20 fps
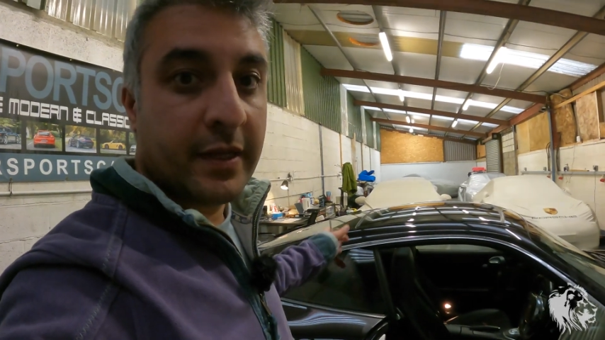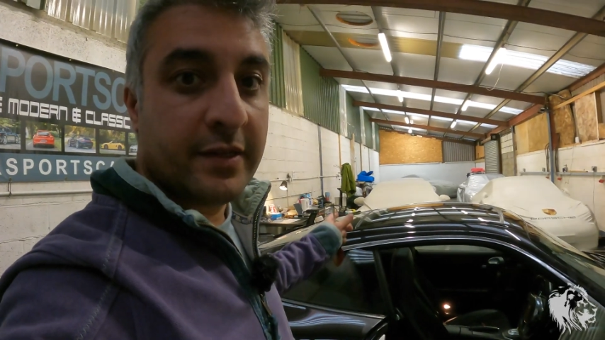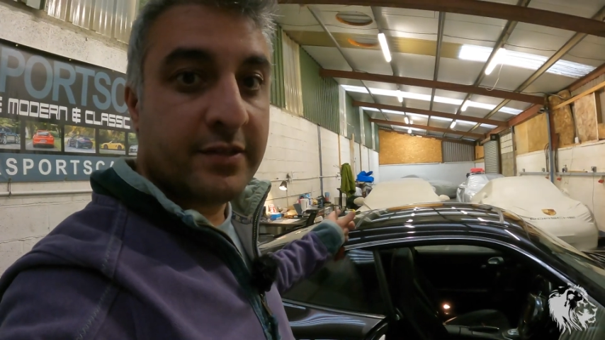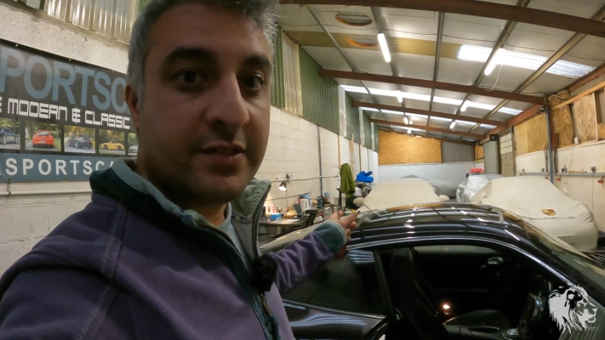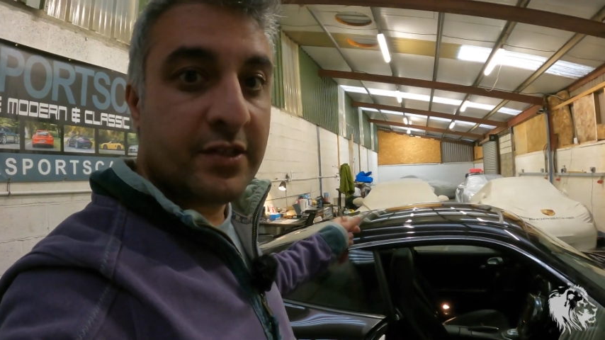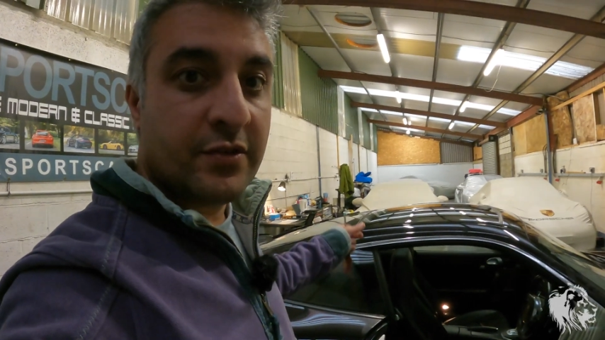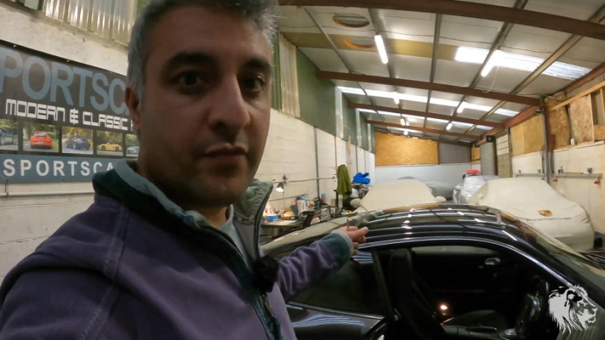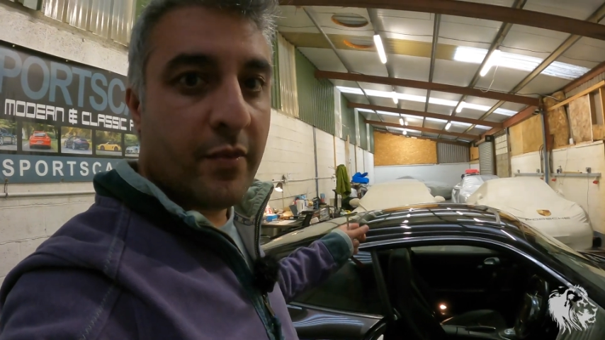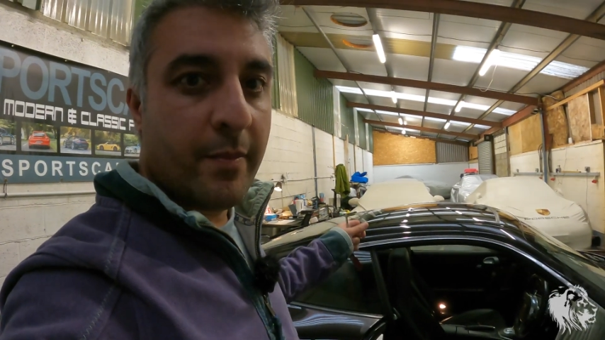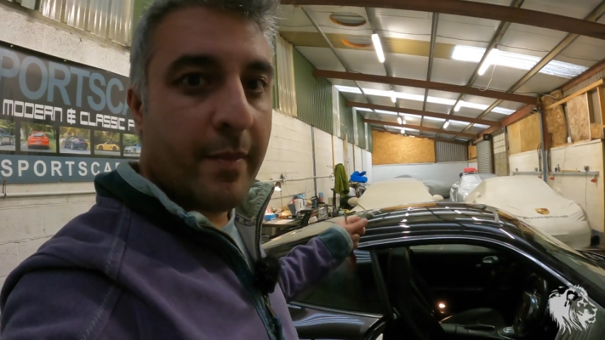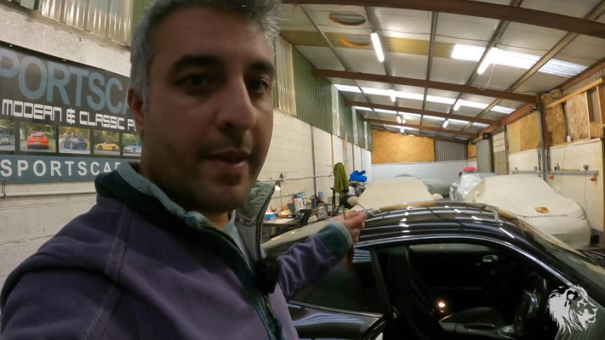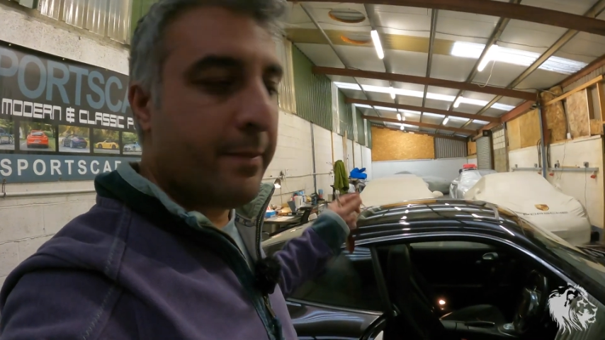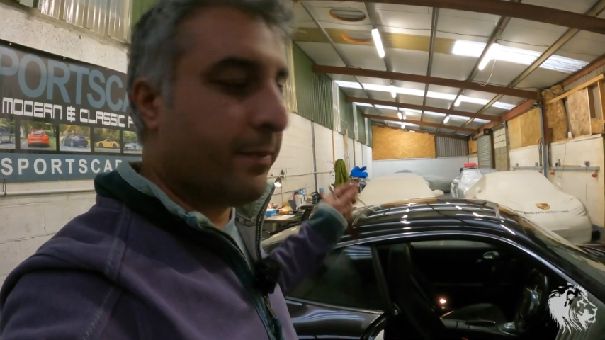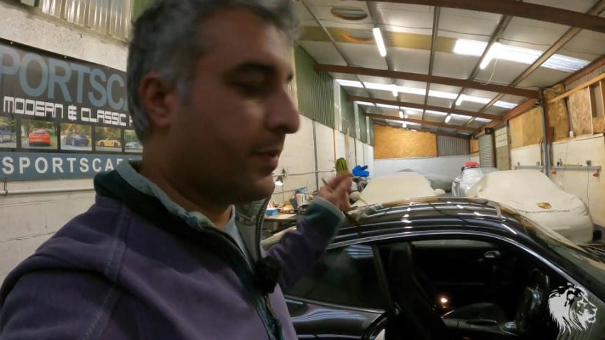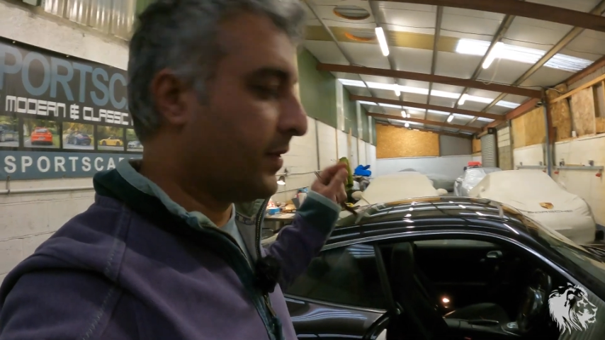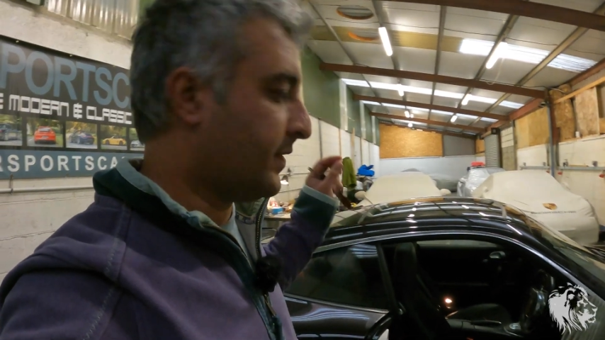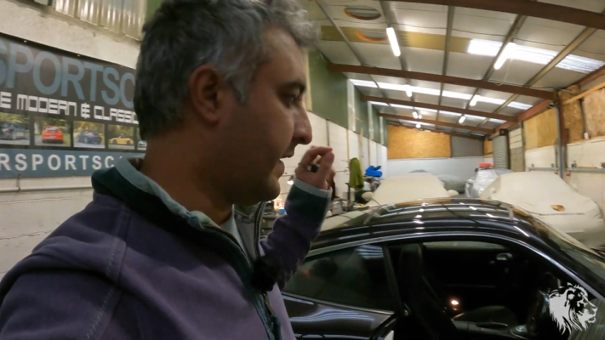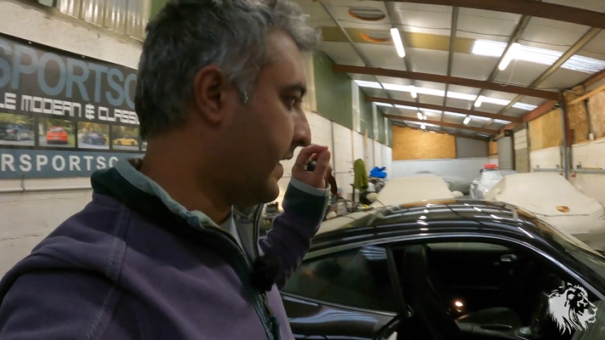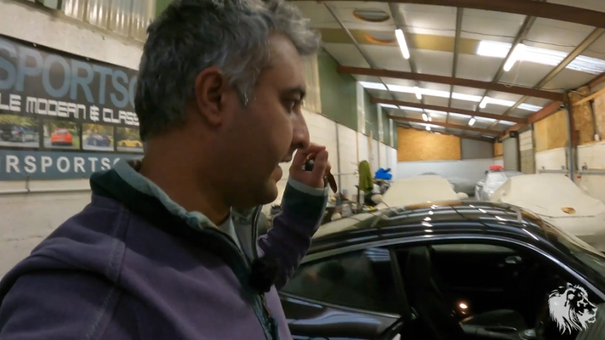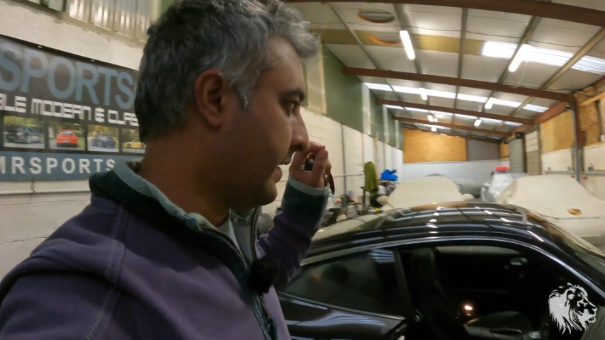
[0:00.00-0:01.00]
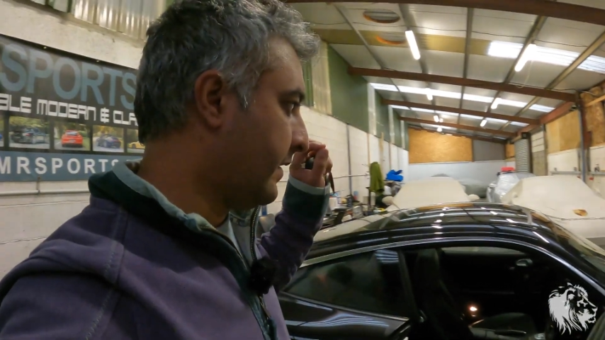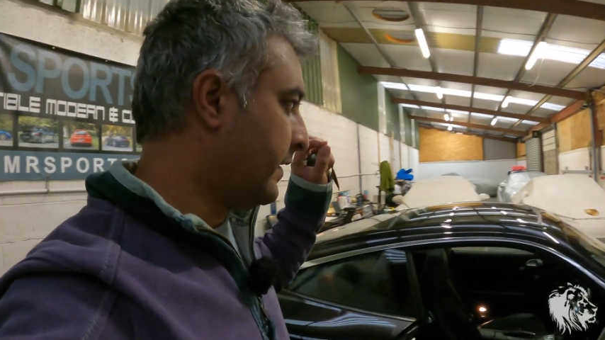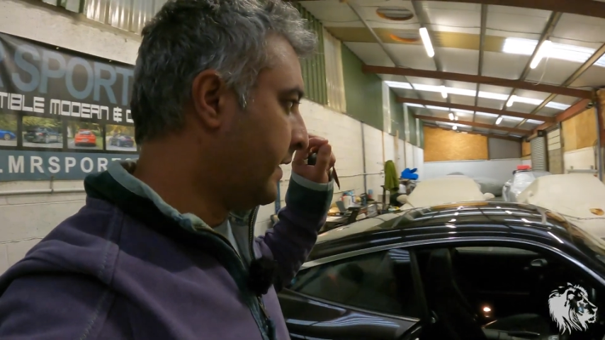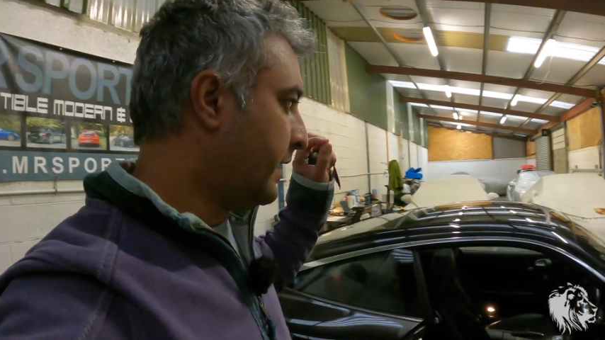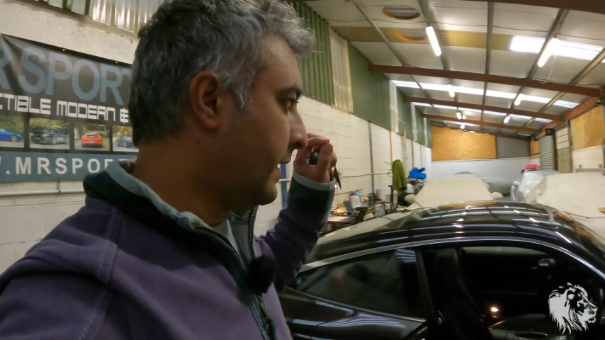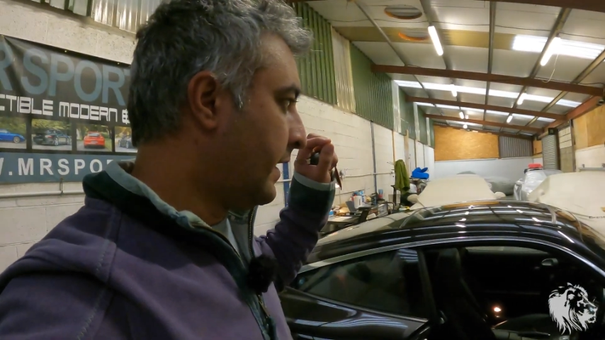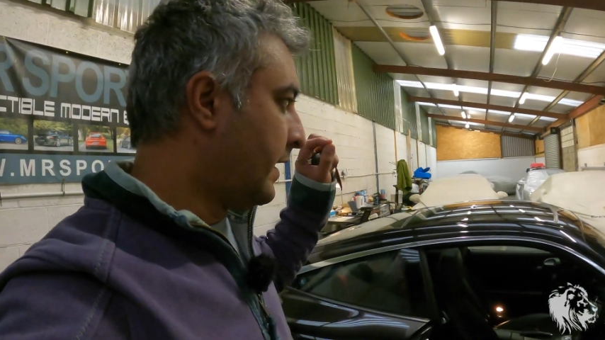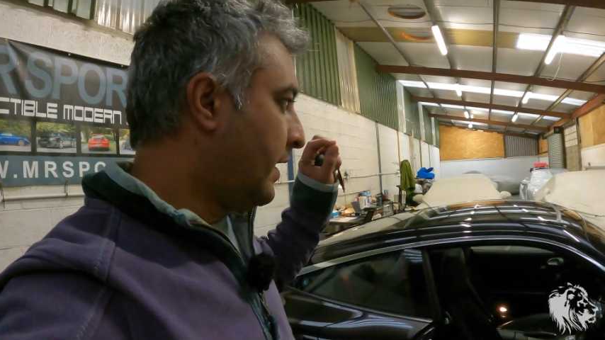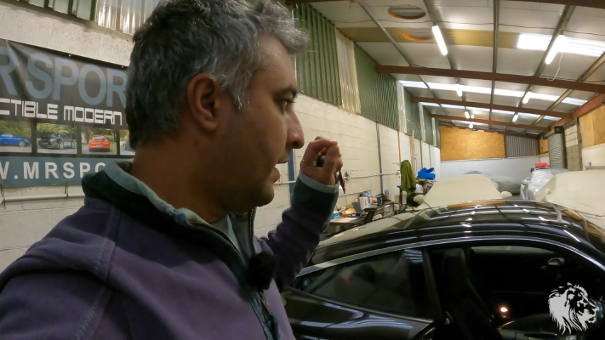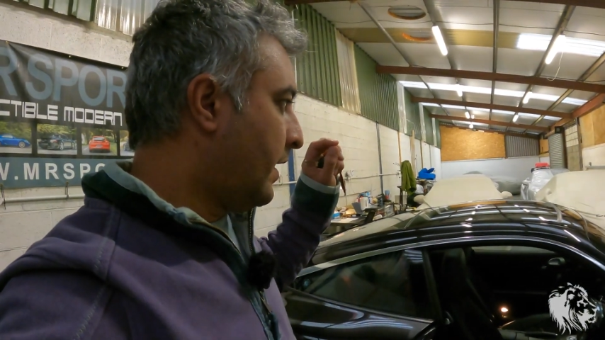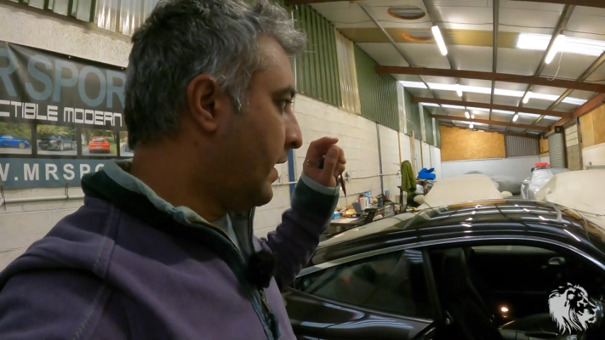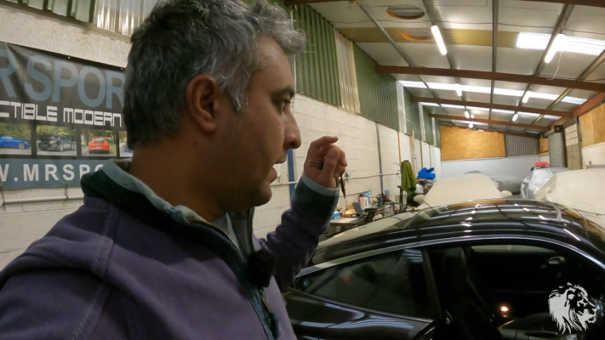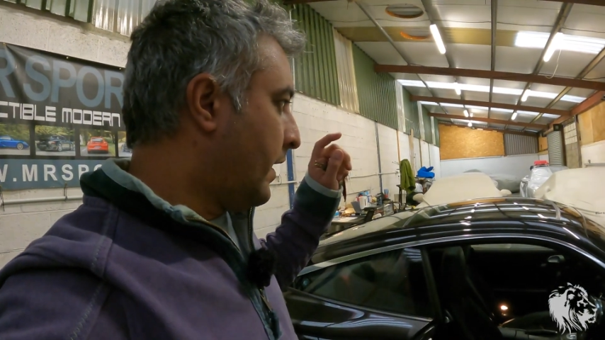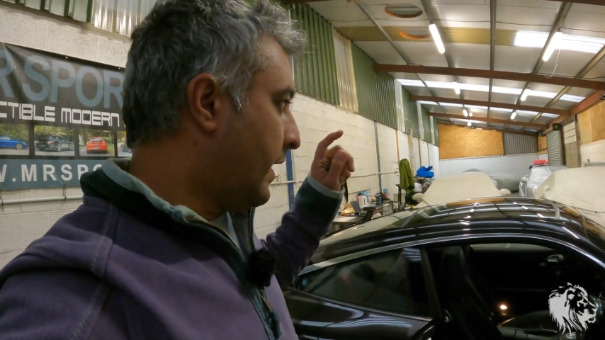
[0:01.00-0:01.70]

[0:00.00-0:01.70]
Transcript: I did remember that